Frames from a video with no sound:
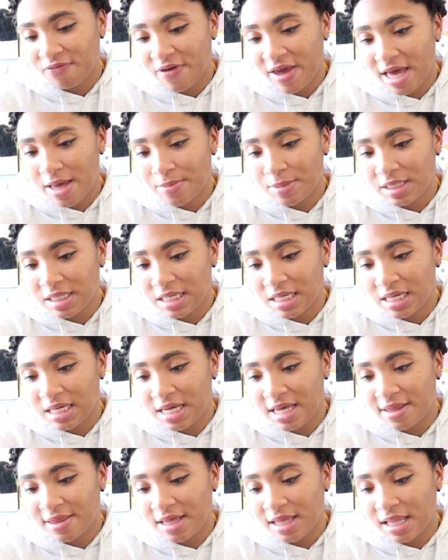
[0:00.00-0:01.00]

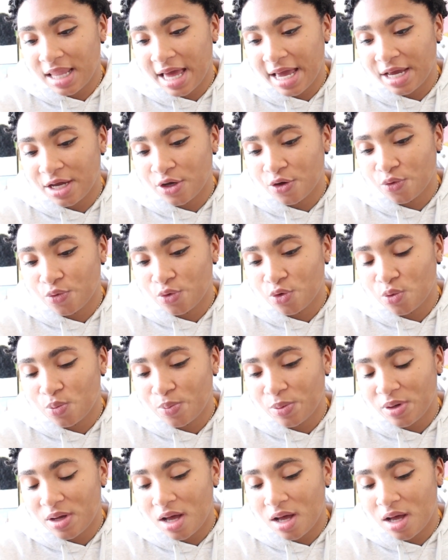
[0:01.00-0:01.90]
family, and then like group.